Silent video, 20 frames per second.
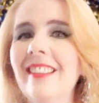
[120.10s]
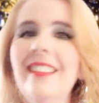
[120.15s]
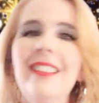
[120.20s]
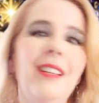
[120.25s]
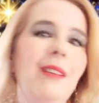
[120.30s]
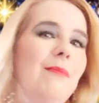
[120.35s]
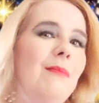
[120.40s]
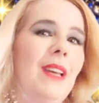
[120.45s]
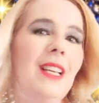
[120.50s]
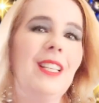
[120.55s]

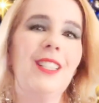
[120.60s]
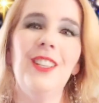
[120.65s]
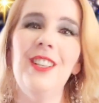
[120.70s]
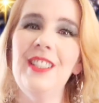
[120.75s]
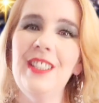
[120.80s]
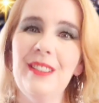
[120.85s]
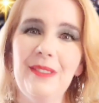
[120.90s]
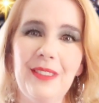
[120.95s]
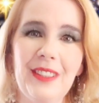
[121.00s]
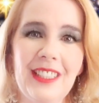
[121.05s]
makes no
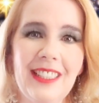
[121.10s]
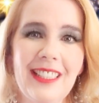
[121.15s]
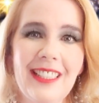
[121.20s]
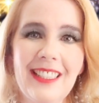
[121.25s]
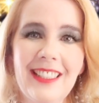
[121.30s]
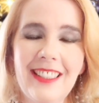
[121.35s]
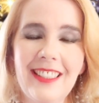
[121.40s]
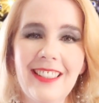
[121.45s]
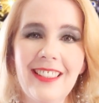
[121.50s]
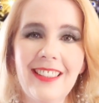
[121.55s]
difference.
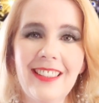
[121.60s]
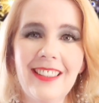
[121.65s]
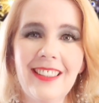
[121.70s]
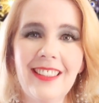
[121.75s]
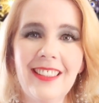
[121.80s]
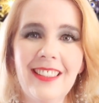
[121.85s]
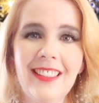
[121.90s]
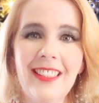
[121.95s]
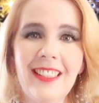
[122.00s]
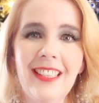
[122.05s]

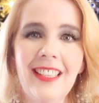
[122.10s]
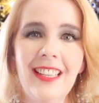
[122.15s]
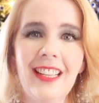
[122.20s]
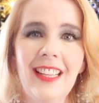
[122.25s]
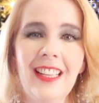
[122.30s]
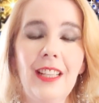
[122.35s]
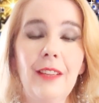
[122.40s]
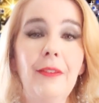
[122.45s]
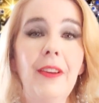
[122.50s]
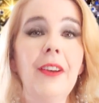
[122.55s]

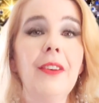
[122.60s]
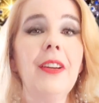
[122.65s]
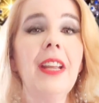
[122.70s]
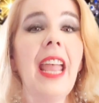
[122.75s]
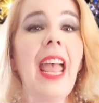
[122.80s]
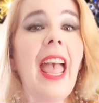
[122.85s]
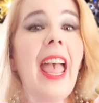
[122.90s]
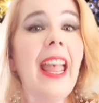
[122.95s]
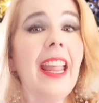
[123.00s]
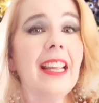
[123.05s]
The very
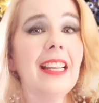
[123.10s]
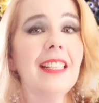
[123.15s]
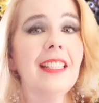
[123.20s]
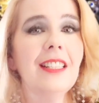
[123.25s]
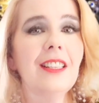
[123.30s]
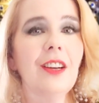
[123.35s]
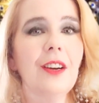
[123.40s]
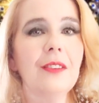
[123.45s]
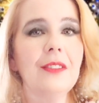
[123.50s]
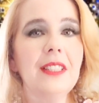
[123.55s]
act
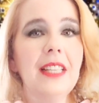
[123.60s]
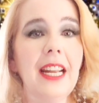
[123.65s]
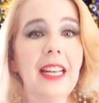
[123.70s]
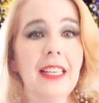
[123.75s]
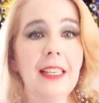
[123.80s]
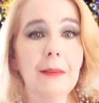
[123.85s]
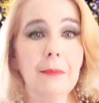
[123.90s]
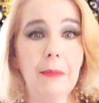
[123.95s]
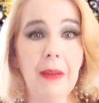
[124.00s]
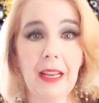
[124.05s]
of
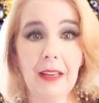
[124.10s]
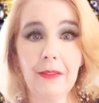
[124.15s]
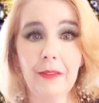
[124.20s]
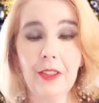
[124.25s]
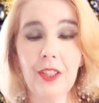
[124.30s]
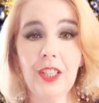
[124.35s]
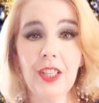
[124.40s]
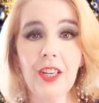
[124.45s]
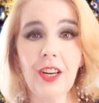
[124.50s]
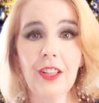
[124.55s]
standing
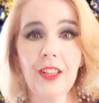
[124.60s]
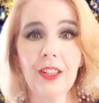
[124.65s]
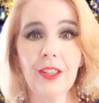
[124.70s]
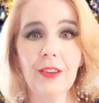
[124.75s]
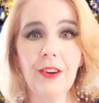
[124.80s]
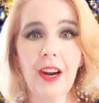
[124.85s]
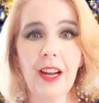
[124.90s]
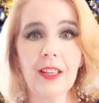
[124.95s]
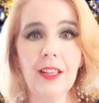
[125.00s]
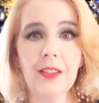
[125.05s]
barefooted on the
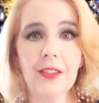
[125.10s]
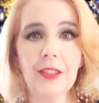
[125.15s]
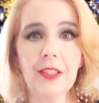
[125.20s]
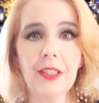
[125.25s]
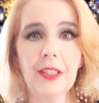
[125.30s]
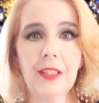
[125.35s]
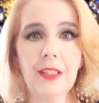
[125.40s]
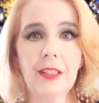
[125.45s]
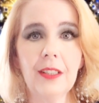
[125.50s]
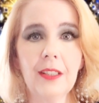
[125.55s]
ground
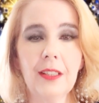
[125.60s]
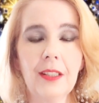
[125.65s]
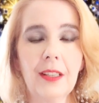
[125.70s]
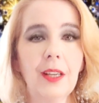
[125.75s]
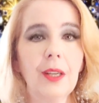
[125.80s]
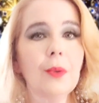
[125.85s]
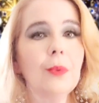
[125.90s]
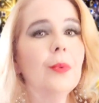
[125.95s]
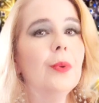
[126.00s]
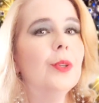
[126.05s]

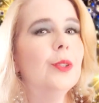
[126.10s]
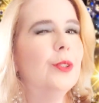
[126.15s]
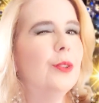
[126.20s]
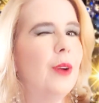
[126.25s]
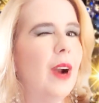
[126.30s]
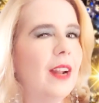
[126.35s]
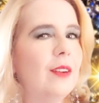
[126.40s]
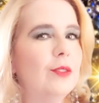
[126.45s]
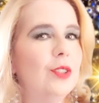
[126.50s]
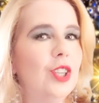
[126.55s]
will
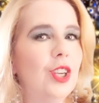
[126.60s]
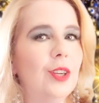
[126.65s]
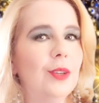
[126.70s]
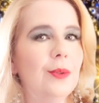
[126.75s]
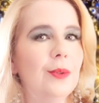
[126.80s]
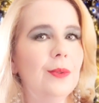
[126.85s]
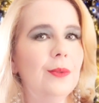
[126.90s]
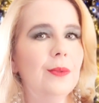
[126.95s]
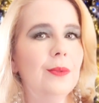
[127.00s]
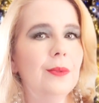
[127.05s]
ground you.
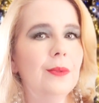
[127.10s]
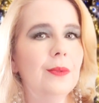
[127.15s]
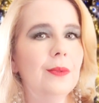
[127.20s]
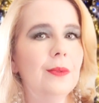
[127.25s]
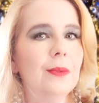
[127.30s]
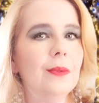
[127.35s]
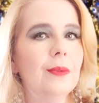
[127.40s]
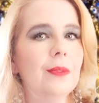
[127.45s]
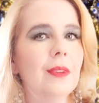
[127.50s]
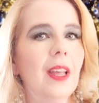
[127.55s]

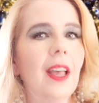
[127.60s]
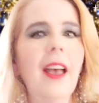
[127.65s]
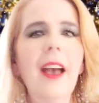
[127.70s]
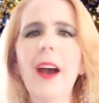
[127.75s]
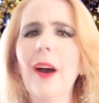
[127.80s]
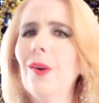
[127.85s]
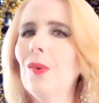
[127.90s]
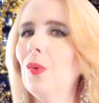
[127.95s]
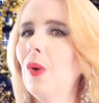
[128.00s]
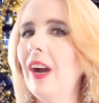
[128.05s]

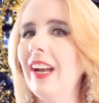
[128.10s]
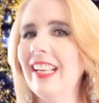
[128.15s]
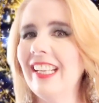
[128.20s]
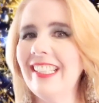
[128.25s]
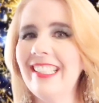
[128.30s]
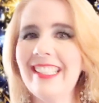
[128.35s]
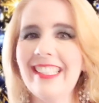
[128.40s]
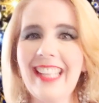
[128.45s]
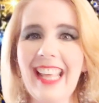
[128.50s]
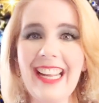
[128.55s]
Why
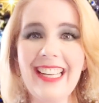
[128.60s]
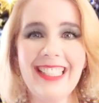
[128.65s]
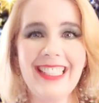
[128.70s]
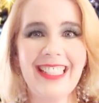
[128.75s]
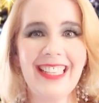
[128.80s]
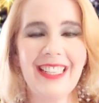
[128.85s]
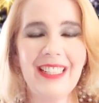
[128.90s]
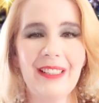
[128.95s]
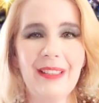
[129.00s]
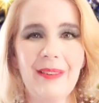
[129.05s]
is that?
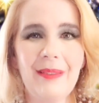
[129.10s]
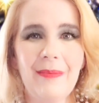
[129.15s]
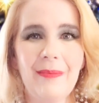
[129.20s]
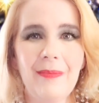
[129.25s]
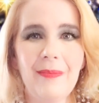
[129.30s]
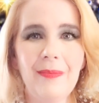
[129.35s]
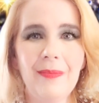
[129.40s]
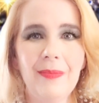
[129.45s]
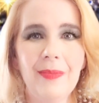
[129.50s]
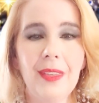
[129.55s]

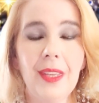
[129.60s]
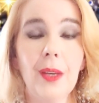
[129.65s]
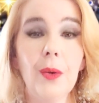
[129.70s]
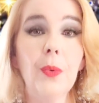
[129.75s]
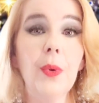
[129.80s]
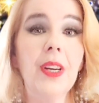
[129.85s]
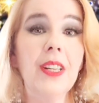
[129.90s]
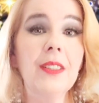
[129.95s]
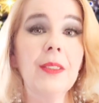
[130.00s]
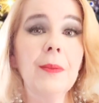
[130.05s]

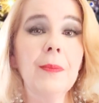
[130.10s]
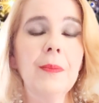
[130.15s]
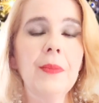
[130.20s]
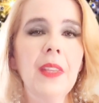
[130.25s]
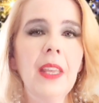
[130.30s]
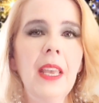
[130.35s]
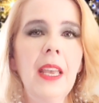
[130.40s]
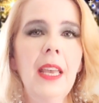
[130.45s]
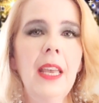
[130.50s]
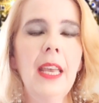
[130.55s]
Well,
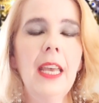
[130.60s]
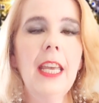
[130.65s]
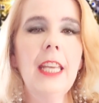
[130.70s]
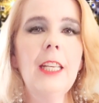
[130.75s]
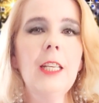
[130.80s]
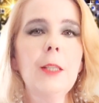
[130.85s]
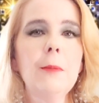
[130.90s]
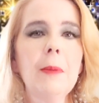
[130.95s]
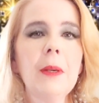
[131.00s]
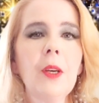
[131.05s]
it
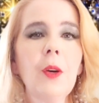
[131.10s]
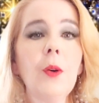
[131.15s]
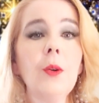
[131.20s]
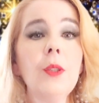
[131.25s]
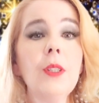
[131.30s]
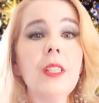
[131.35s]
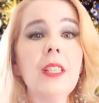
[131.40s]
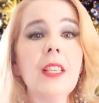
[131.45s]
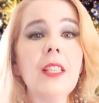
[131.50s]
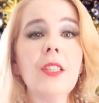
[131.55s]
is
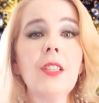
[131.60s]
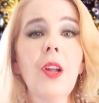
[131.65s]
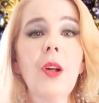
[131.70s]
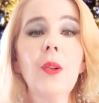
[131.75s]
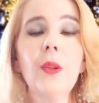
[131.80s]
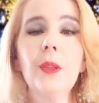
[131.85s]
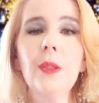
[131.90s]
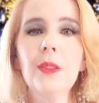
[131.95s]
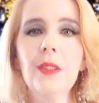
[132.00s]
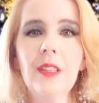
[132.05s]
because the
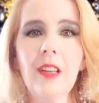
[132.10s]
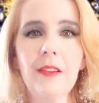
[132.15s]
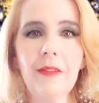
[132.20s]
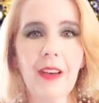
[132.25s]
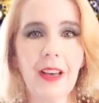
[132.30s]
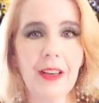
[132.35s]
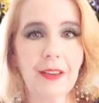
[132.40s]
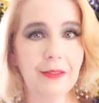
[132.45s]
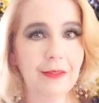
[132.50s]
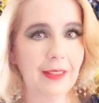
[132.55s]
soles of
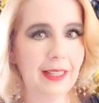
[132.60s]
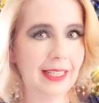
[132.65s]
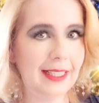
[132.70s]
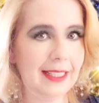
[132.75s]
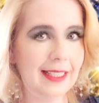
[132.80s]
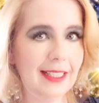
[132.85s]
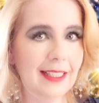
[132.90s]
our feet